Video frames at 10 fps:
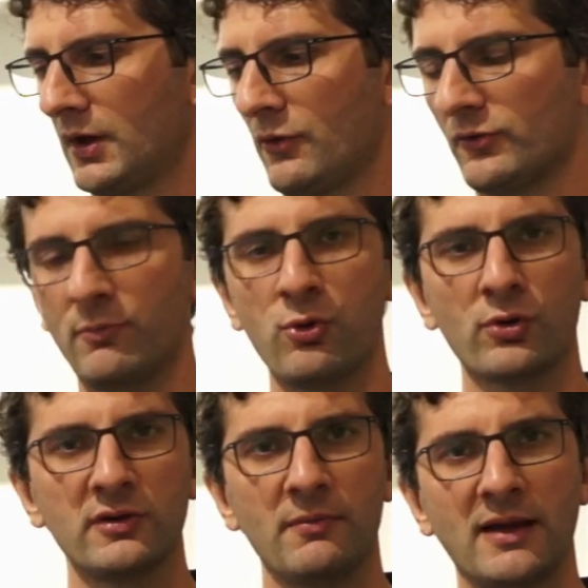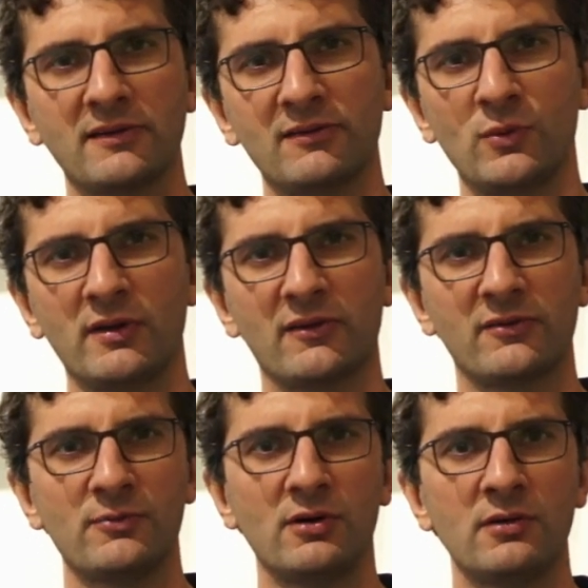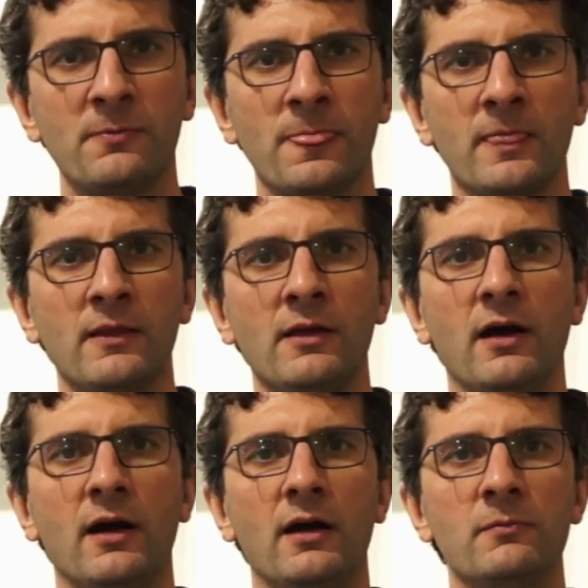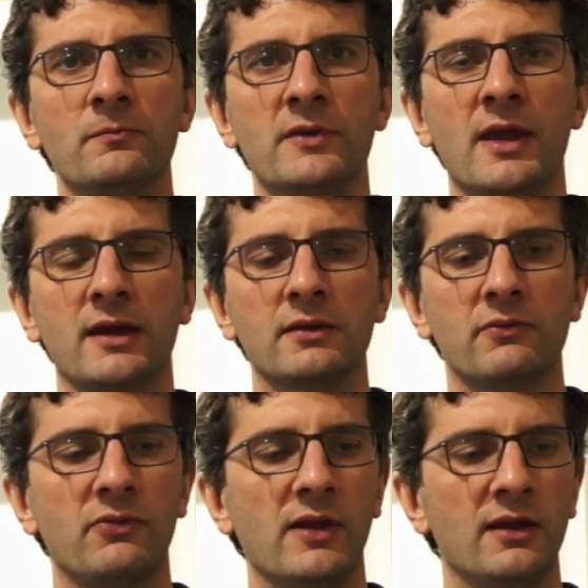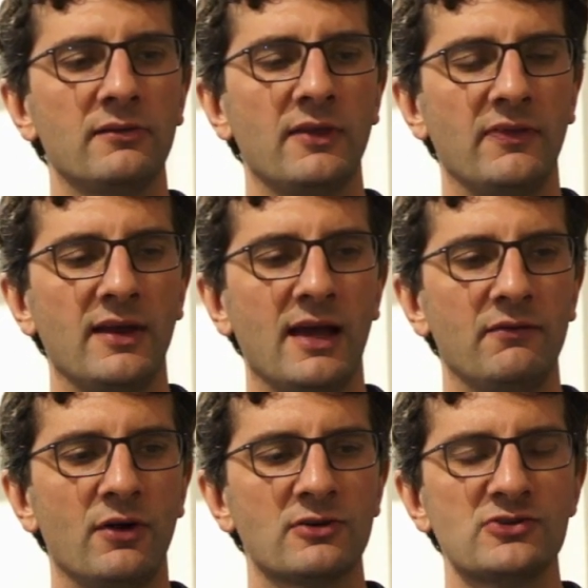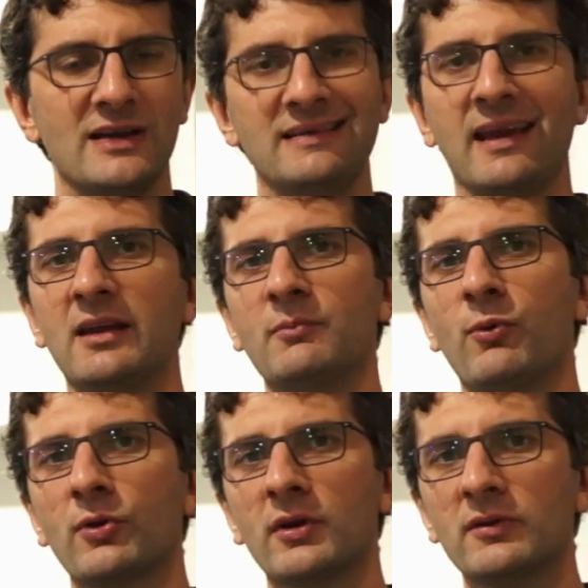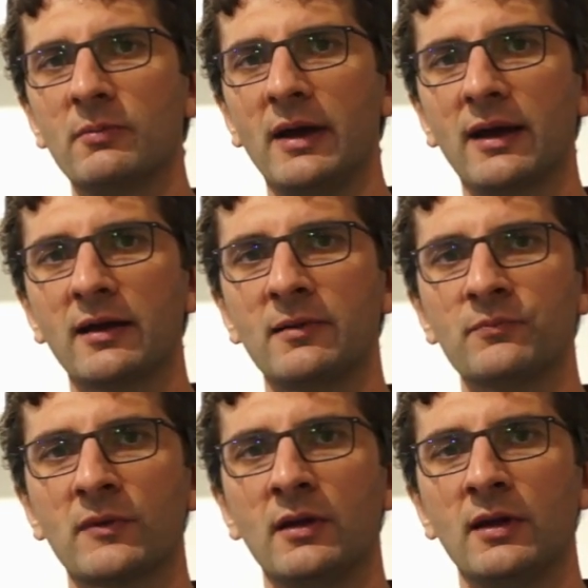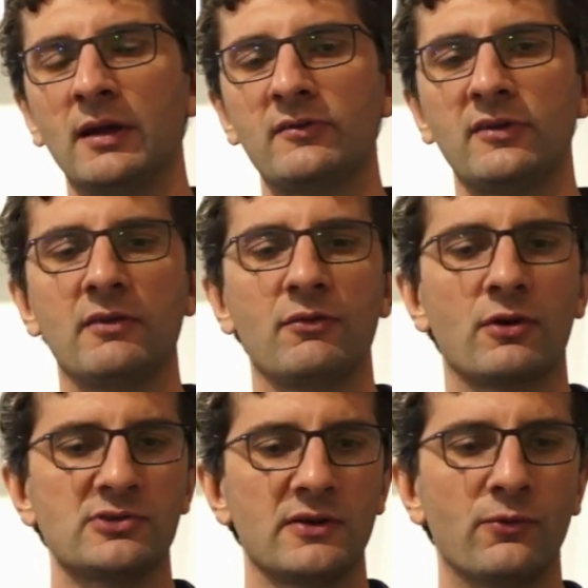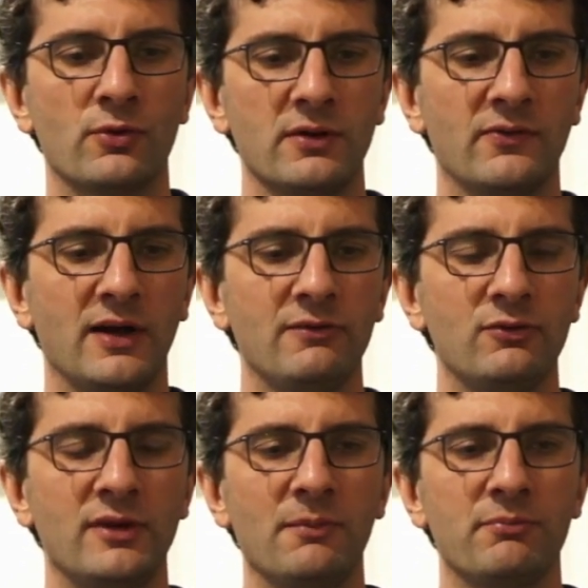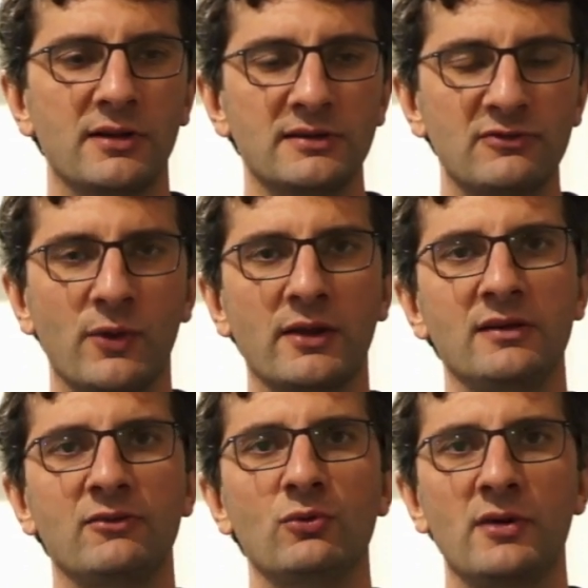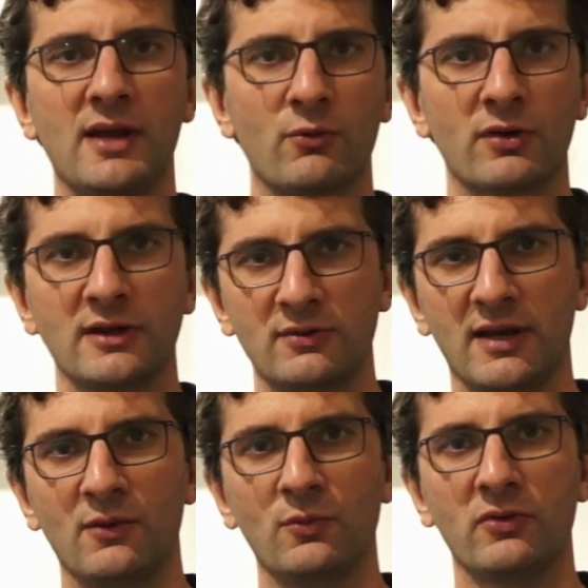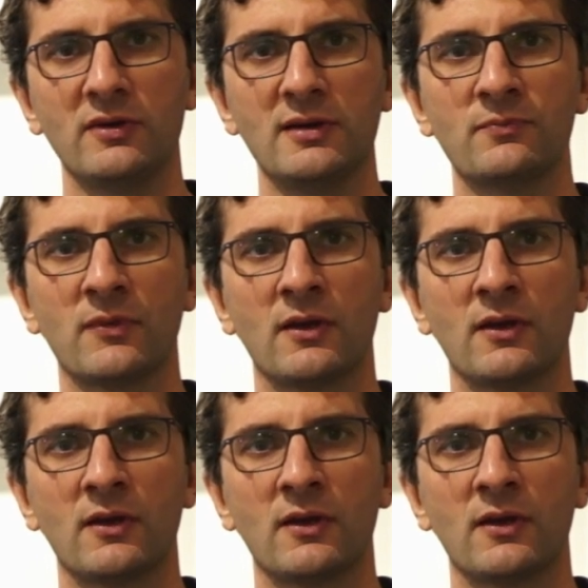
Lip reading: There's a port on the back. This is one like a small negative thing, is that they have an RJ10 port on the back instead of an RJ45. So you can't plug these directly into a network like you can with the